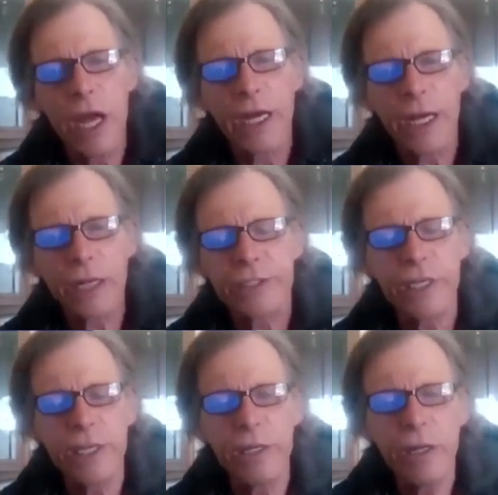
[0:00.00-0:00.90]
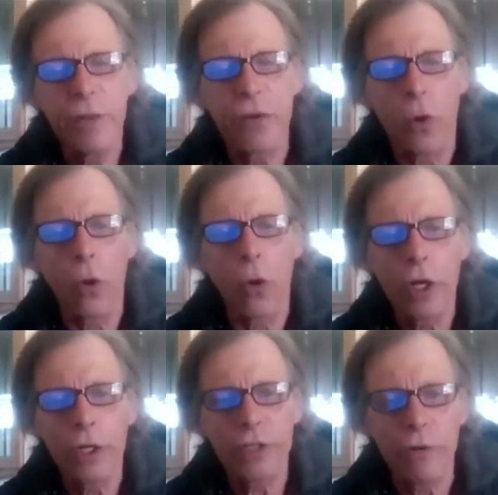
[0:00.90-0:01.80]
And I could see the
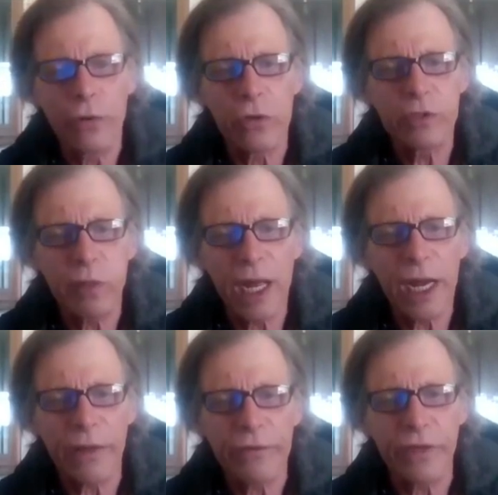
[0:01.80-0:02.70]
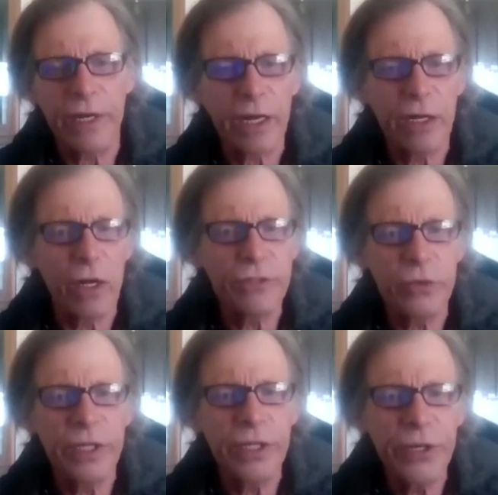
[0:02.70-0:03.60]
auras of those planets. And I could
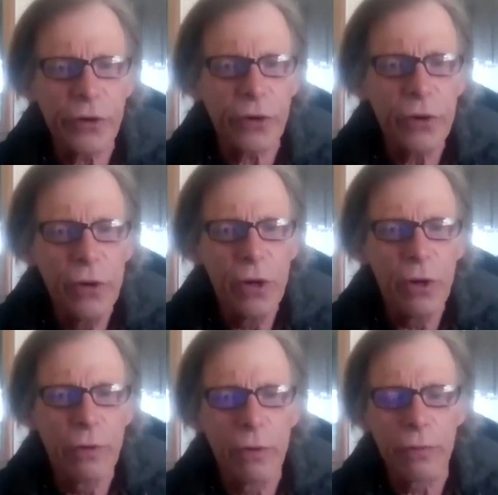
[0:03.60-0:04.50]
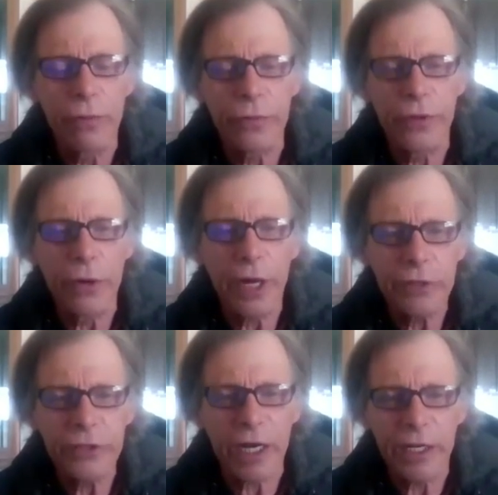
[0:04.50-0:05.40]
also hear their
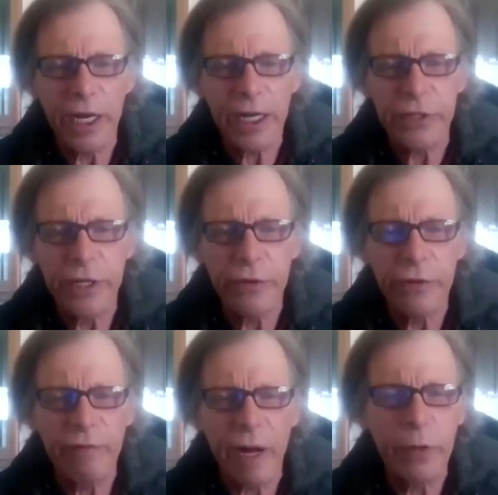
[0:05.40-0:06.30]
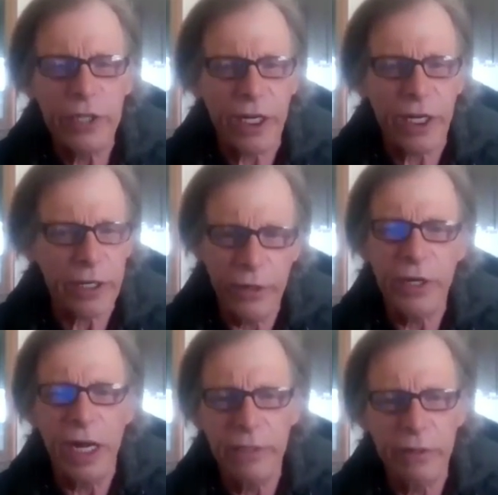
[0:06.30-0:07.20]
energy. I could actually hear their vibration. I can hear
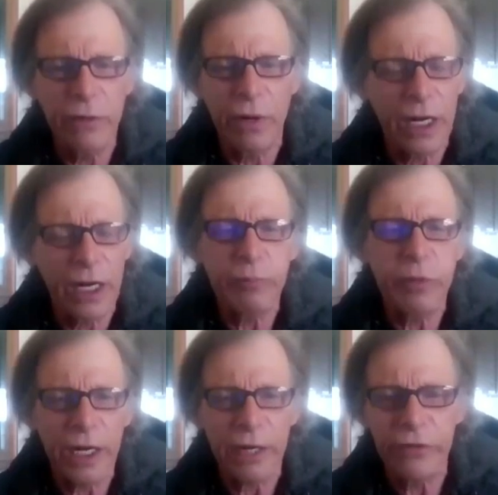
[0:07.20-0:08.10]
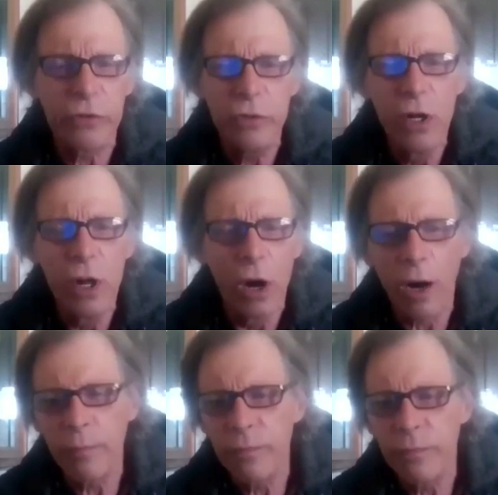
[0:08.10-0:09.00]
it on our planet too.
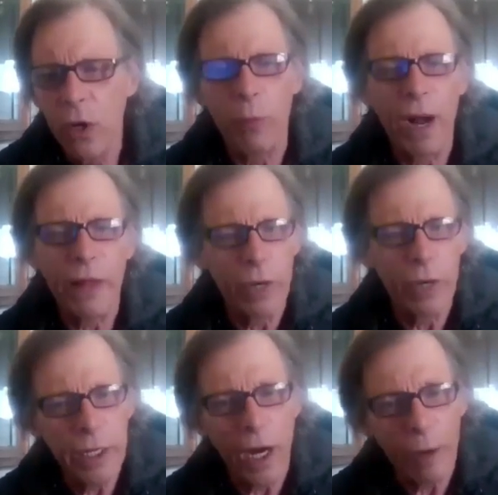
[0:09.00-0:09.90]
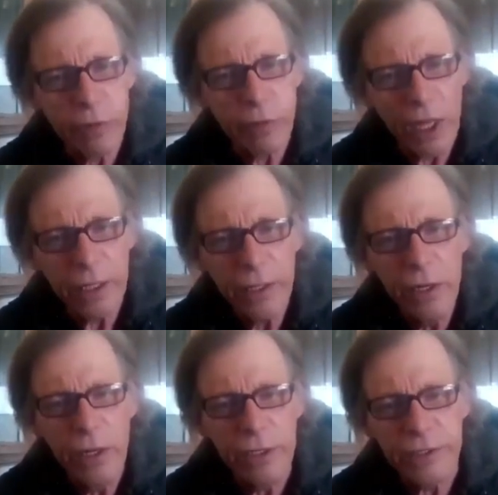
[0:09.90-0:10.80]
Oh, by the way, our planet,
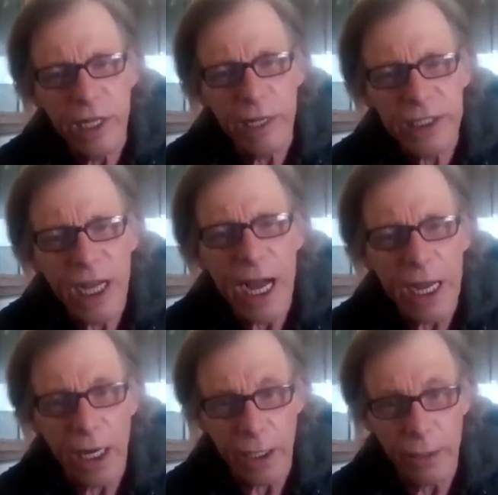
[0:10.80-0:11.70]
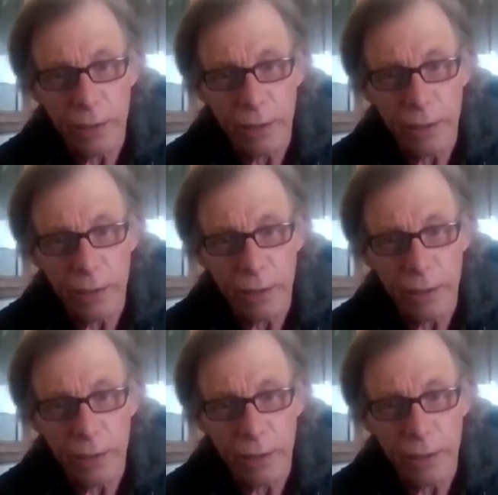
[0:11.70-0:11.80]
his name is Gaia.